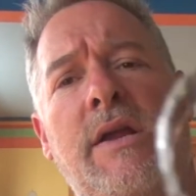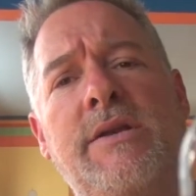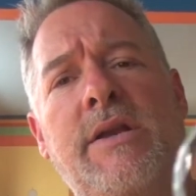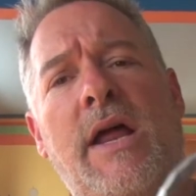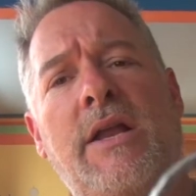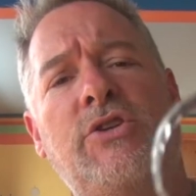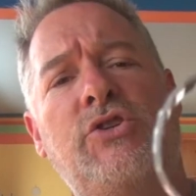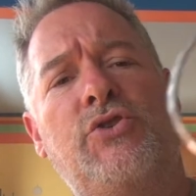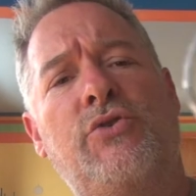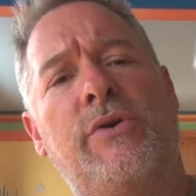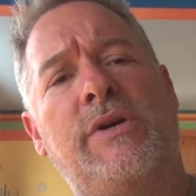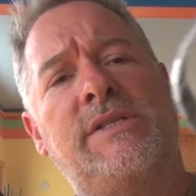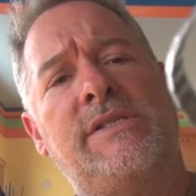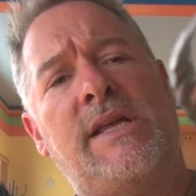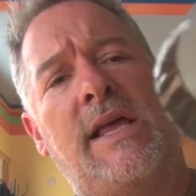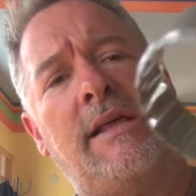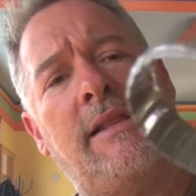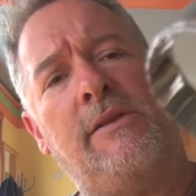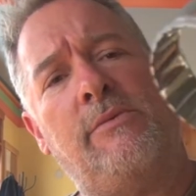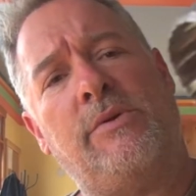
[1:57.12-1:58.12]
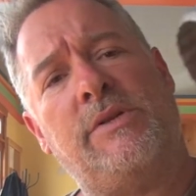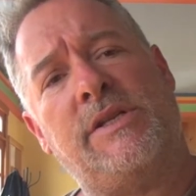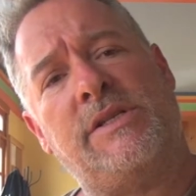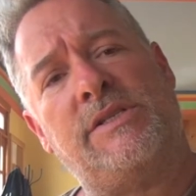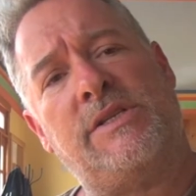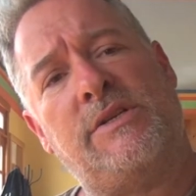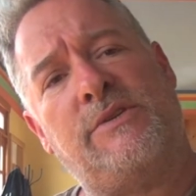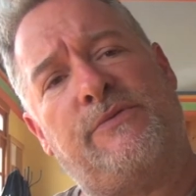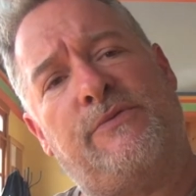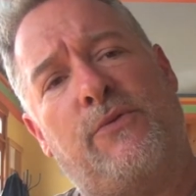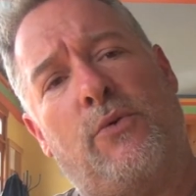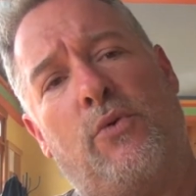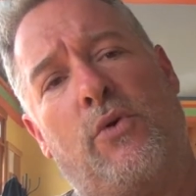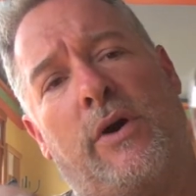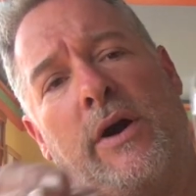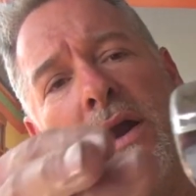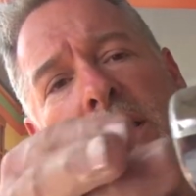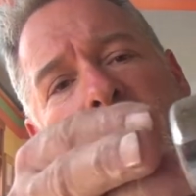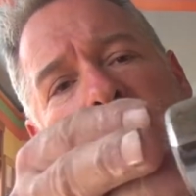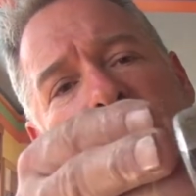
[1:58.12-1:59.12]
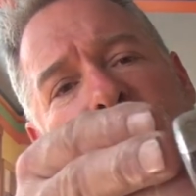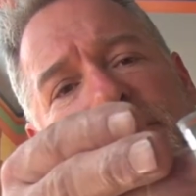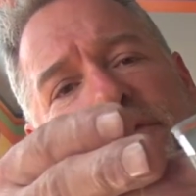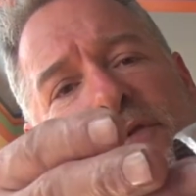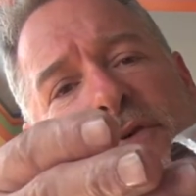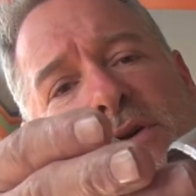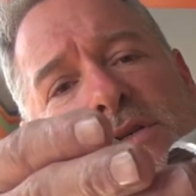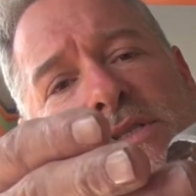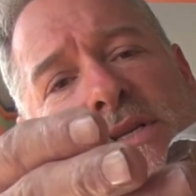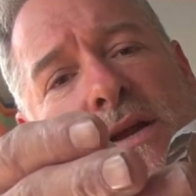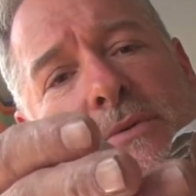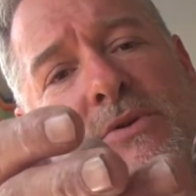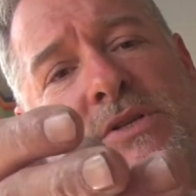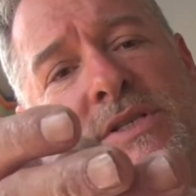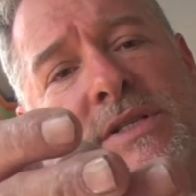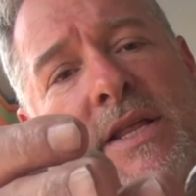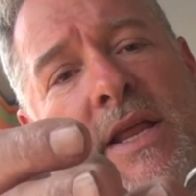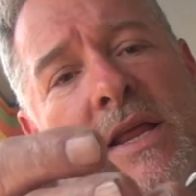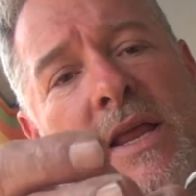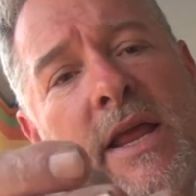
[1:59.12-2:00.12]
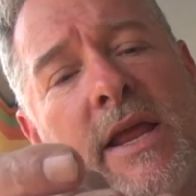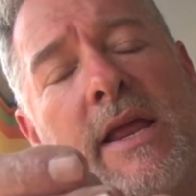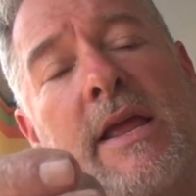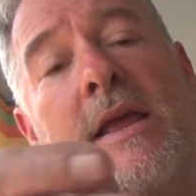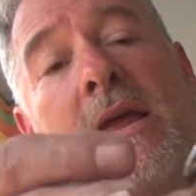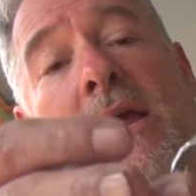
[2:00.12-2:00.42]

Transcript: Not sure exactly what this is for. At first I was thinking,